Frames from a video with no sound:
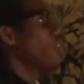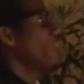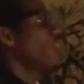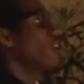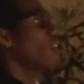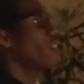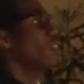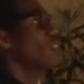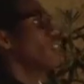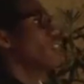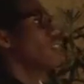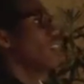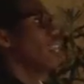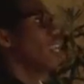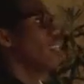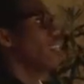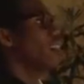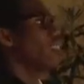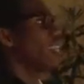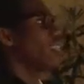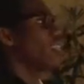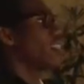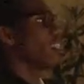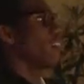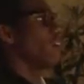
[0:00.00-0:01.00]
you understand
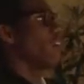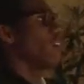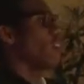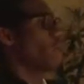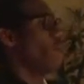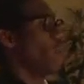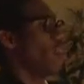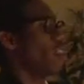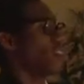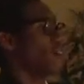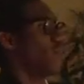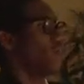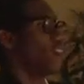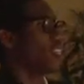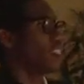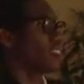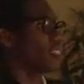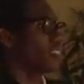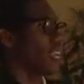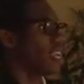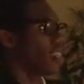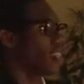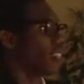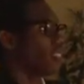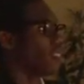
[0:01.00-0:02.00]
that a great part of
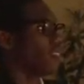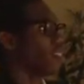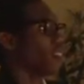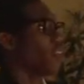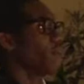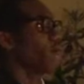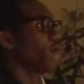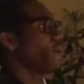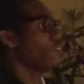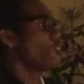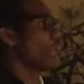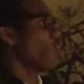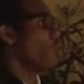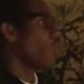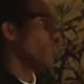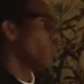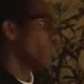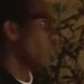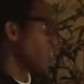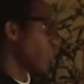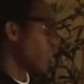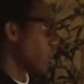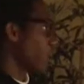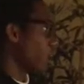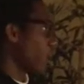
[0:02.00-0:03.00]
understanding stuff is all
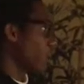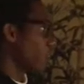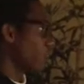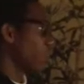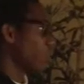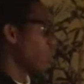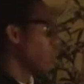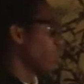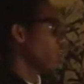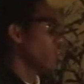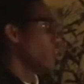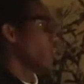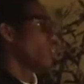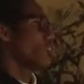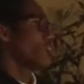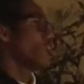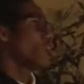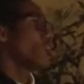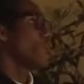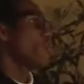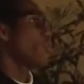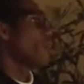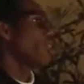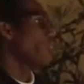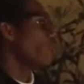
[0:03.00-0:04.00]
in the nod. So
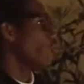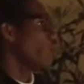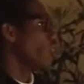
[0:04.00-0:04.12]
no matter